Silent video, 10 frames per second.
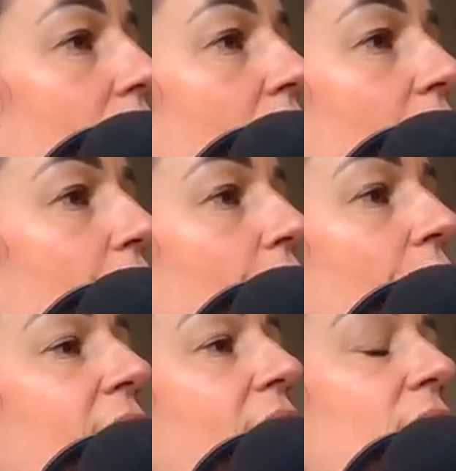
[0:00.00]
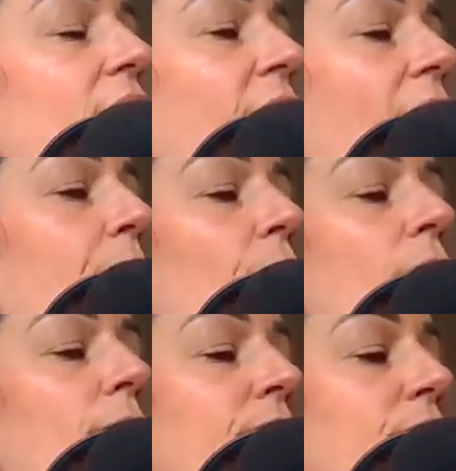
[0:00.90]
The 30th of
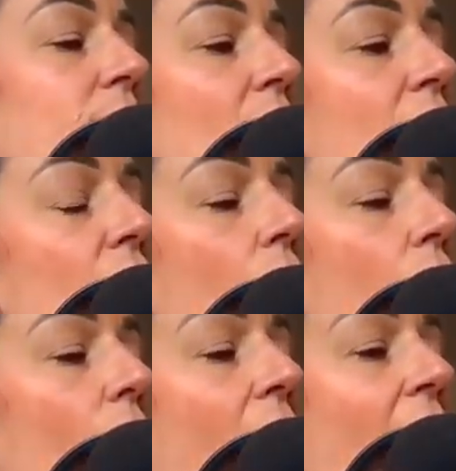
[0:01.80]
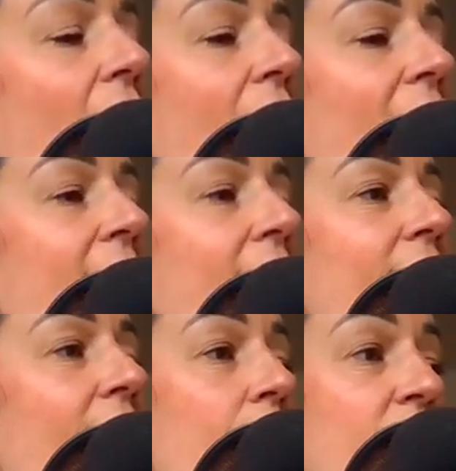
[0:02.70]
April. So I
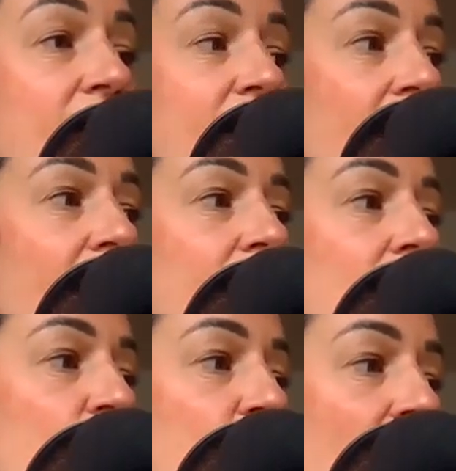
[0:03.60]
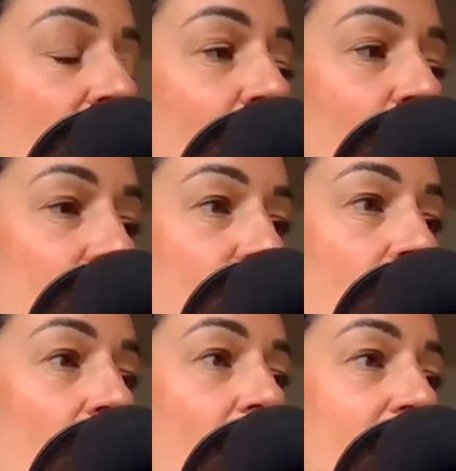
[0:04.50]
am excited to share with you
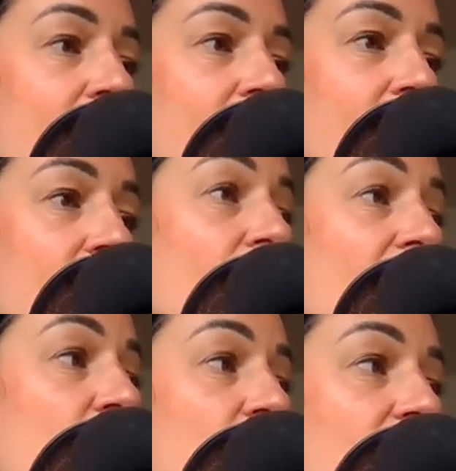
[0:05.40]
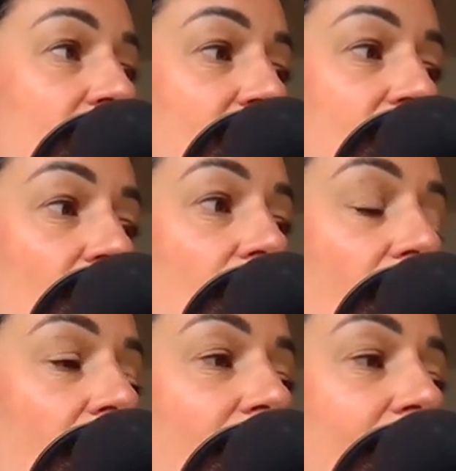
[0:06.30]
guys. So that's just
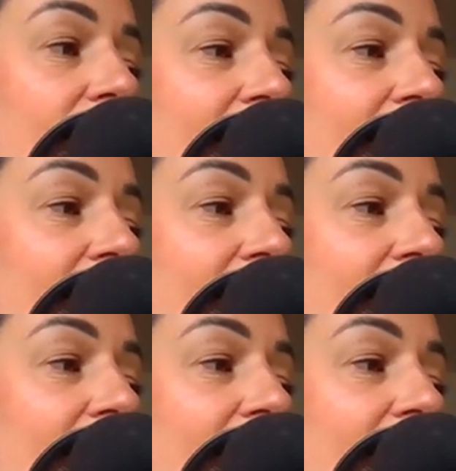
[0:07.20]
Sunday.